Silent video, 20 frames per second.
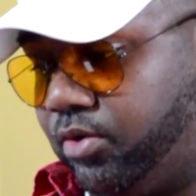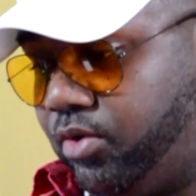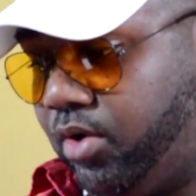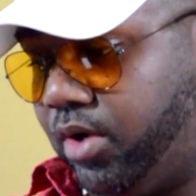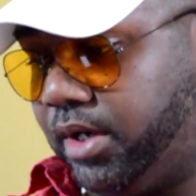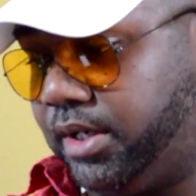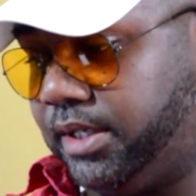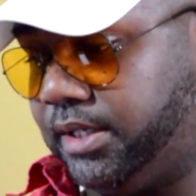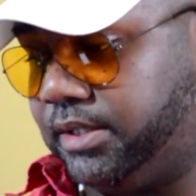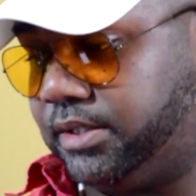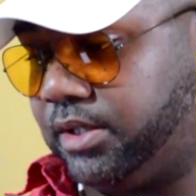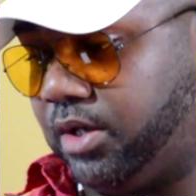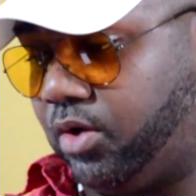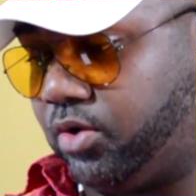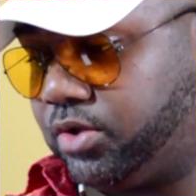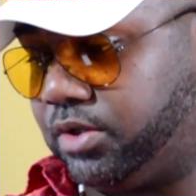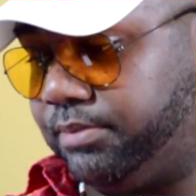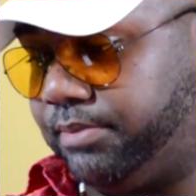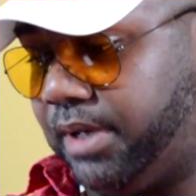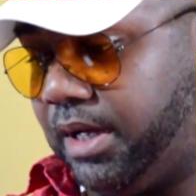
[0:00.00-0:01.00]
on he
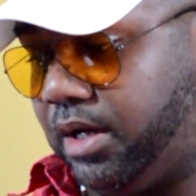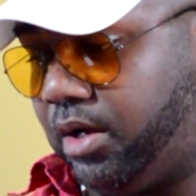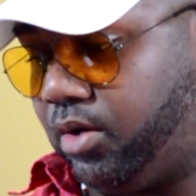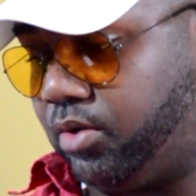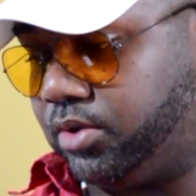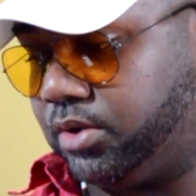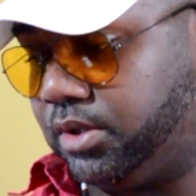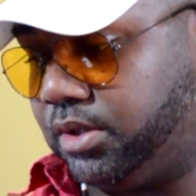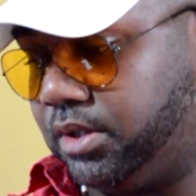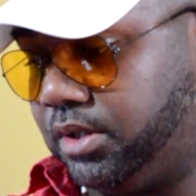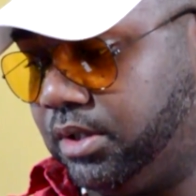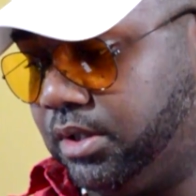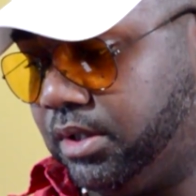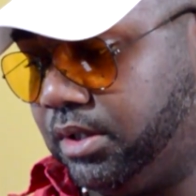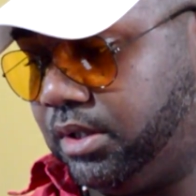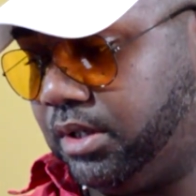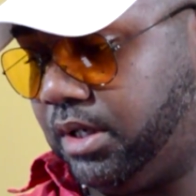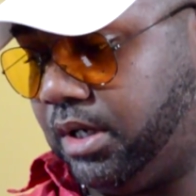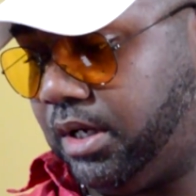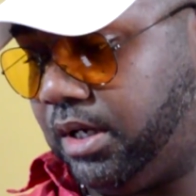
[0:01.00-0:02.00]
talks about
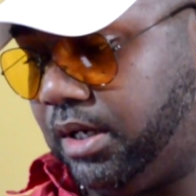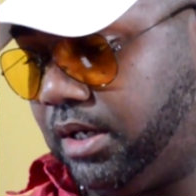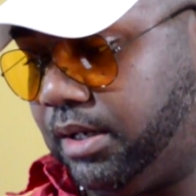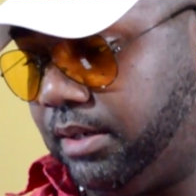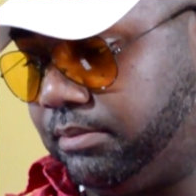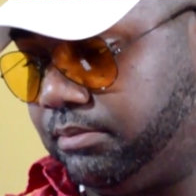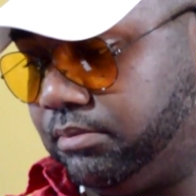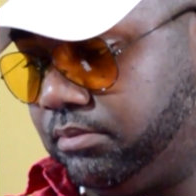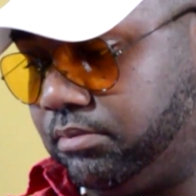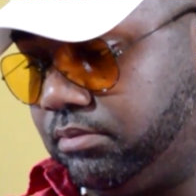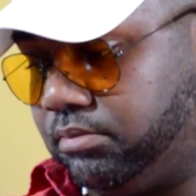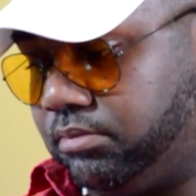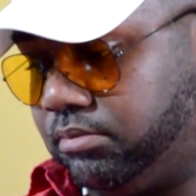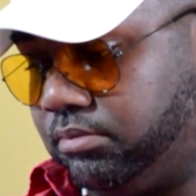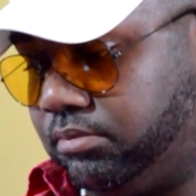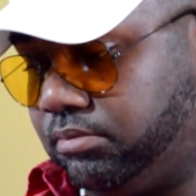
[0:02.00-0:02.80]
um,